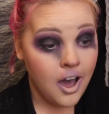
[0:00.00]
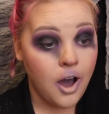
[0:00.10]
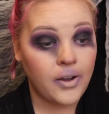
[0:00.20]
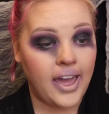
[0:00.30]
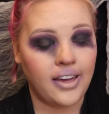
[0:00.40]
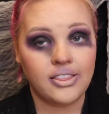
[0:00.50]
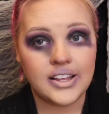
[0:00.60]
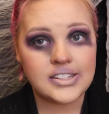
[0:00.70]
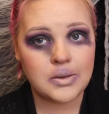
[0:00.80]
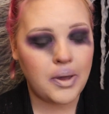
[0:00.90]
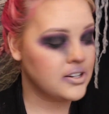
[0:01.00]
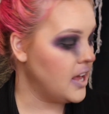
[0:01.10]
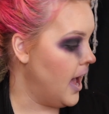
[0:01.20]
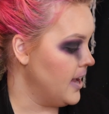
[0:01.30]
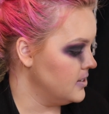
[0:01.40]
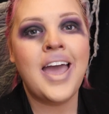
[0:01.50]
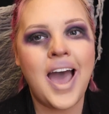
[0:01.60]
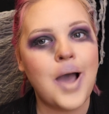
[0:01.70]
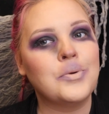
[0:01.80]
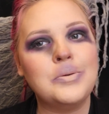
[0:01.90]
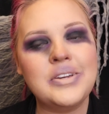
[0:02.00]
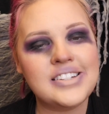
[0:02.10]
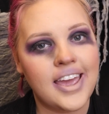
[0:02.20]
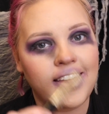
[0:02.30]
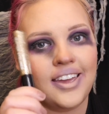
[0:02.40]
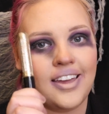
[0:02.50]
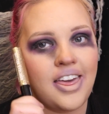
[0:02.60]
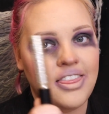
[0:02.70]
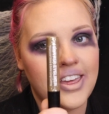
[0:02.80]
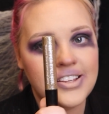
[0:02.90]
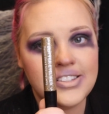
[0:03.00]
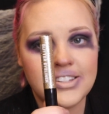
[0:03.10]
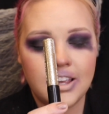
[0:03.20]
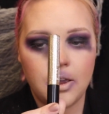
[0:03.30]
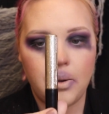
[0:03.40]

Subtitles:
Okay, let's get back to eyes. I'm gonna be taking this